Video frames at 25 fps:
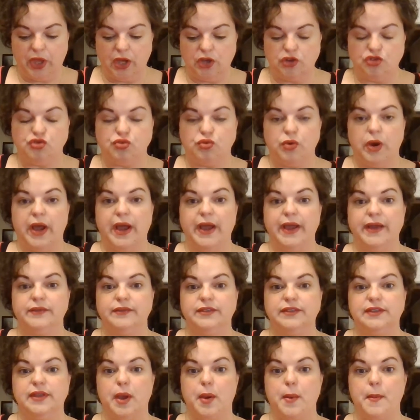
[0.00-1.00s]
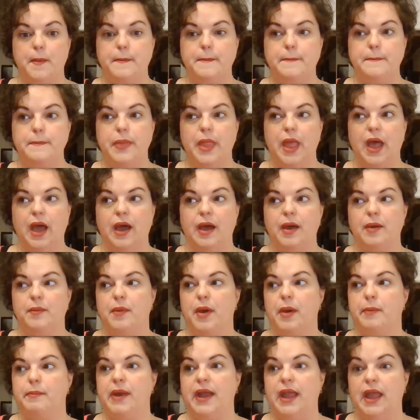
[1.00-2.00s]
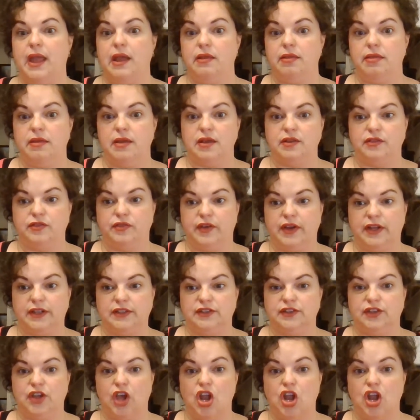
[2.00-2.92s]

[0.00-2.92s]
drives um, my atheist friends